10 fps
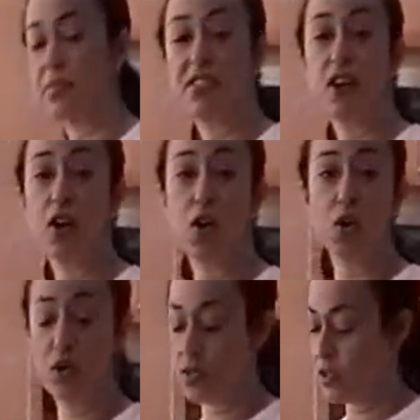so
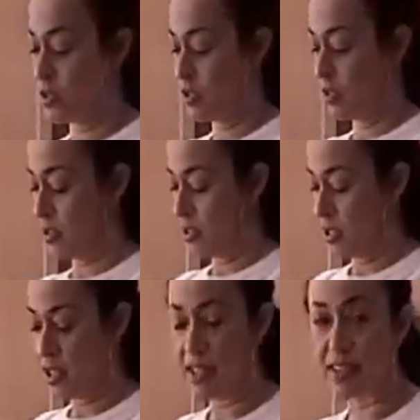
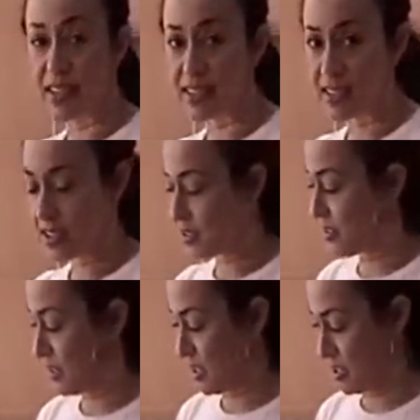it doesn't kill
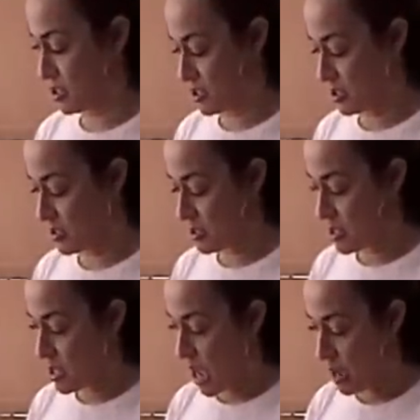the yeast,
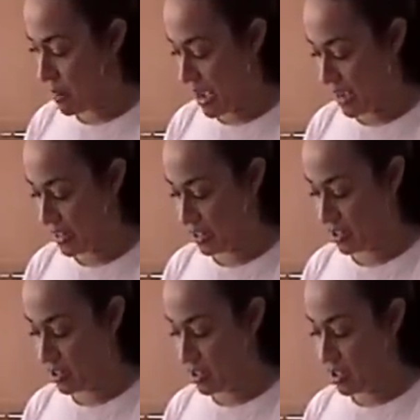I'm
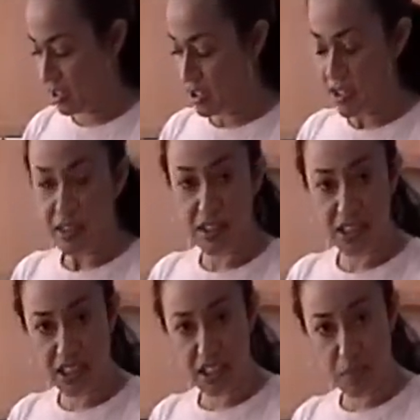adding the
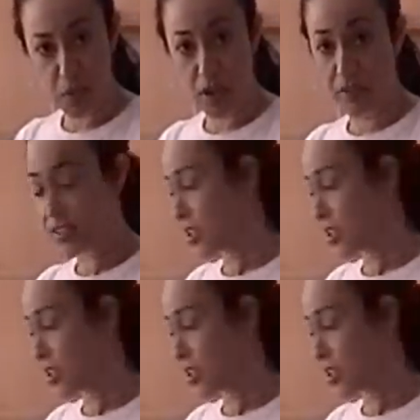teaspoon of